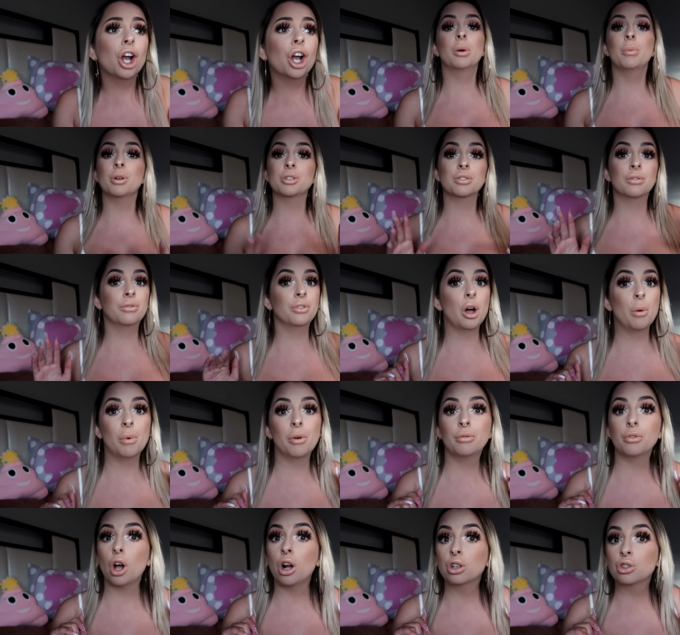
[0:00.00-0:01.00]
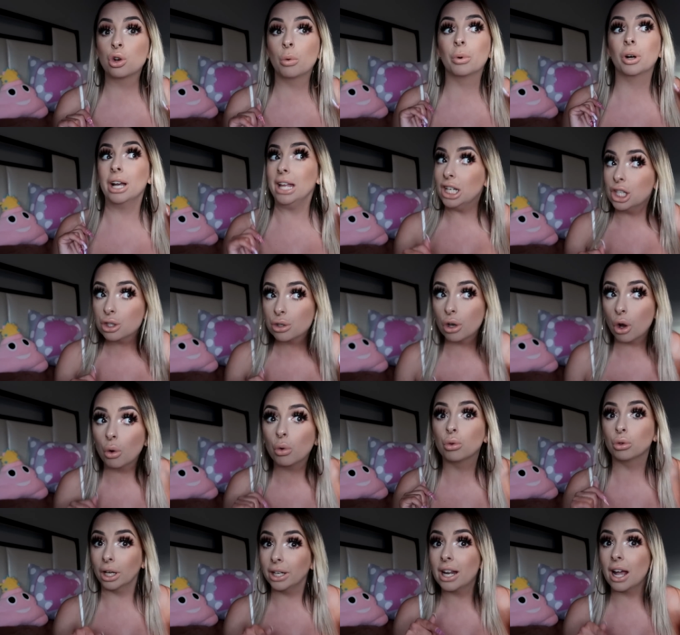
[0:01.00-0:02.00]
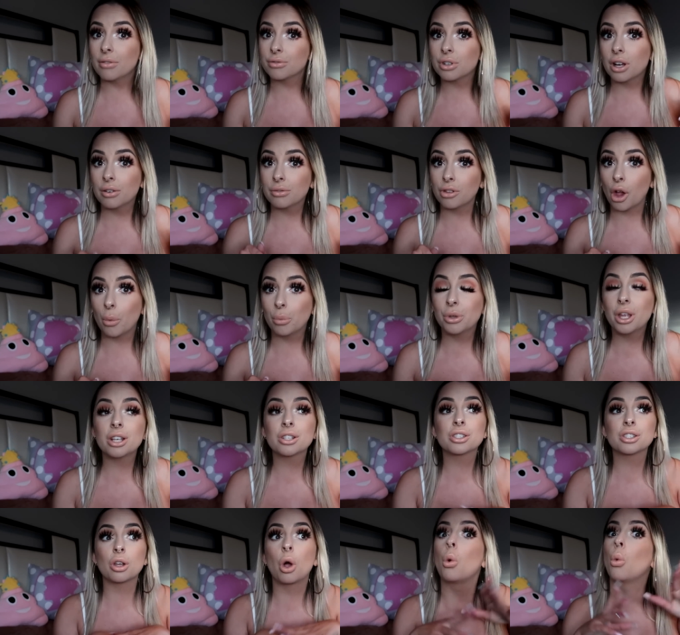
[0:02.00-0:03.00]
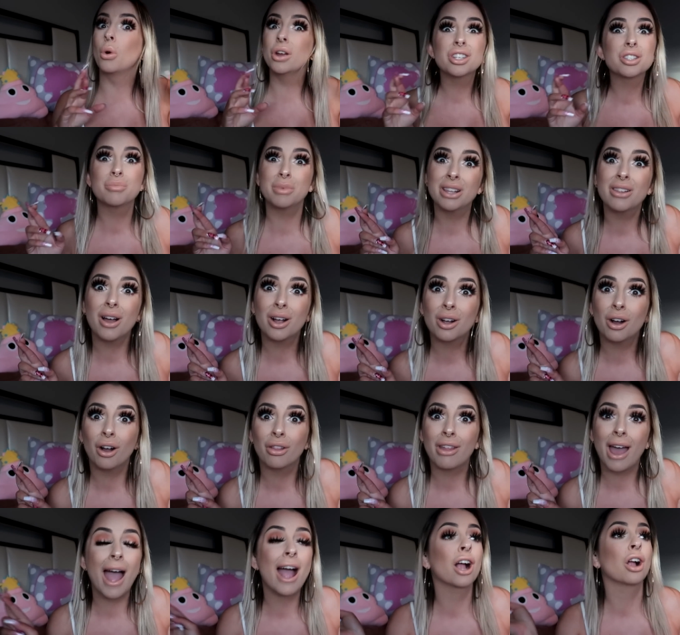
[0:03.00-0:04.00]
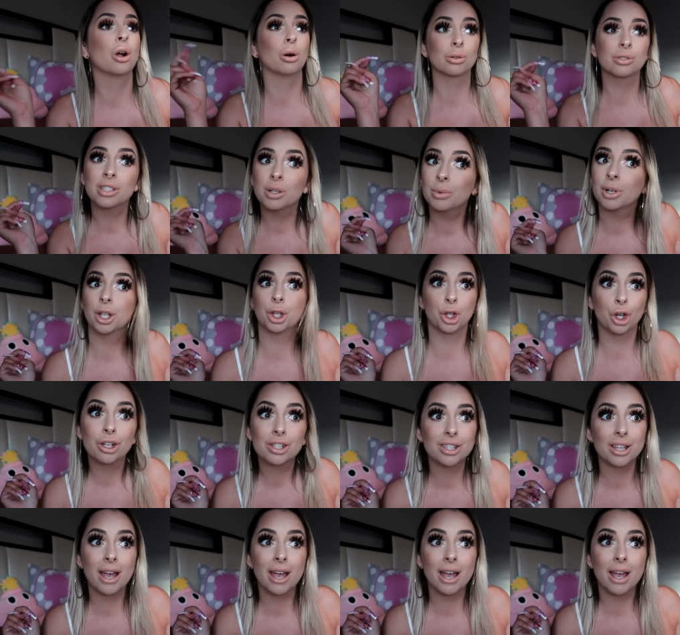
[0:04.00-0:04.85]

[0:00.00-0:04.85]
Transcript: We're about to film a Vlogtober intro right after I film this. So wish me luck on that. Go see what it looks